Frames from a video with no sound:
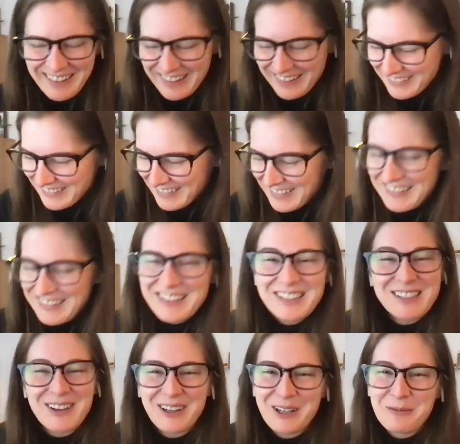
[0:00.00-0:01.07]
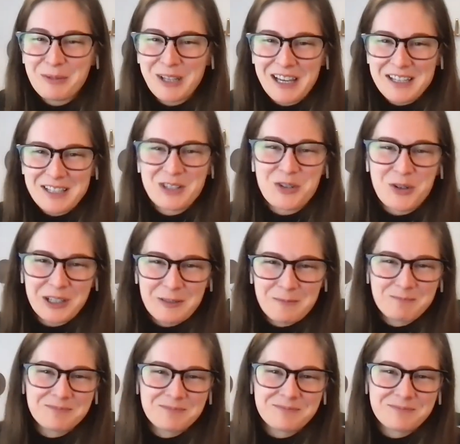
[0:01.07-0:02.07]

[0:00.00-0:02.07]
So I hope you guys enjoy it.